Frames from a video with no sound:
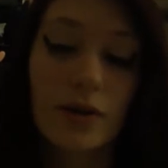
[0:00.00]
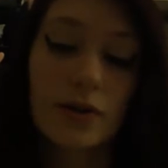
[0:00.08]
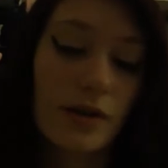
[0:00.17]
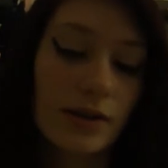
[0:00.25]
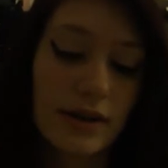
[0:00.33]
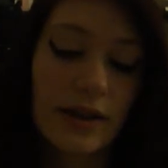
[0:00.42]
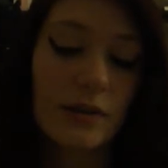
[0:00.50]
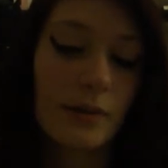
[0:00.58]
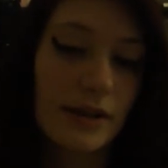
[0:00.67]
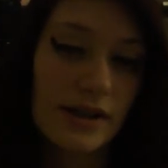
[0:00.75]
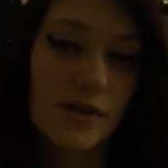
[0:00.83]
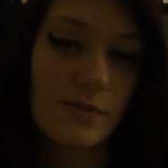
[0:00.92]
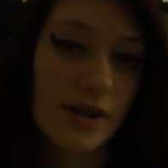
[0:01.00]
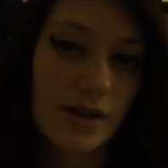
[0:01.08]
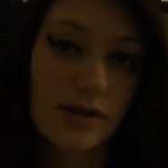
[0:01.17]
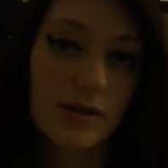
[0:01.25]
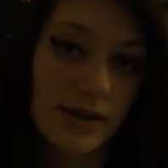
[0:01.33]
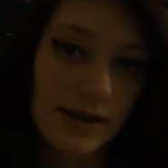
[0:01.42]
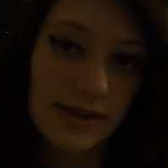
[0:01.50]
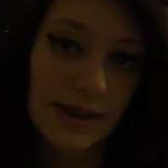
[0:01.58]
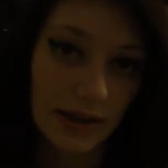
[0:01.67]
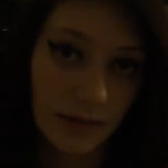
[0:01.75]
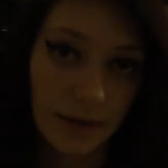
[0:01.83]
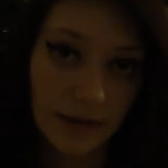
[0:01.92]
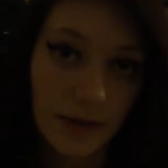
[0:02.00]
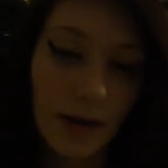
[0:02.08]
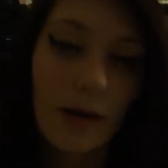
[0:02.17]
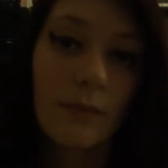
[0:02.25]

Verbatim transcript: Not that anyone eats pizza crusts anyway,